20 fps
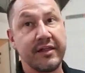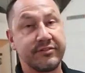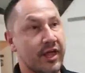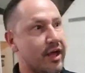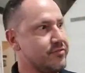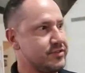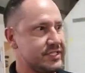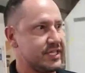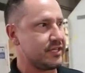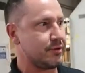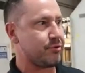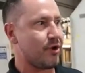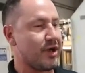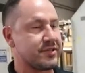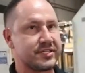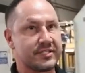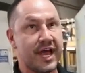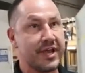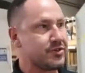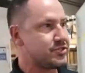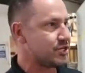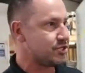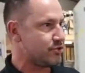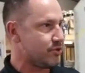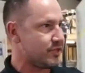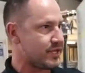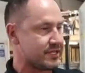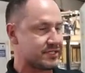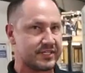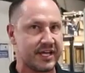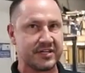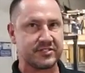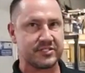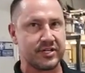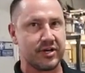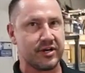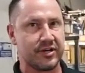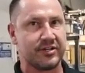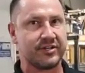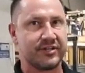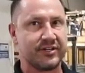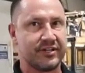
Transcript: I love seeing the process. I used to do this. That's Darren.